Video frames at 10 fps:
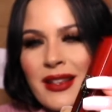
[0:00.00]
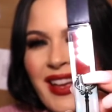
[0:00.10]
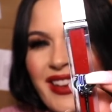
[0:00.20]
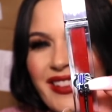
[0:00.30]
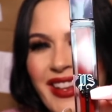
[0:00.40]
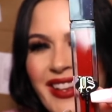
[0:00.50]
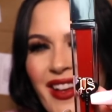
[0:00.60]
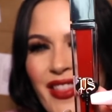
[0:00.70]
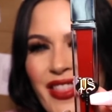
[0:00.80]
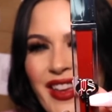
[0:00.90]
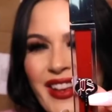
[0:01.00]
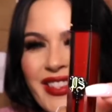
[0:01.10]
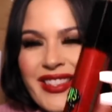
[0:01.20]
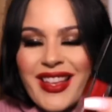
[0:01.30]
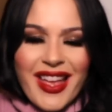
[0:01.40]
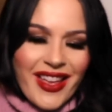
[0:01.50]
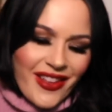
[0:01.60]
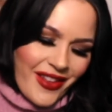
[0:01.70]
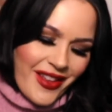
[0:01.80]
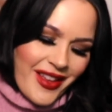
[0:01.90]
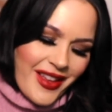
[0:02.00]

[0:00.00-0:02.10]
kind of like gothic style.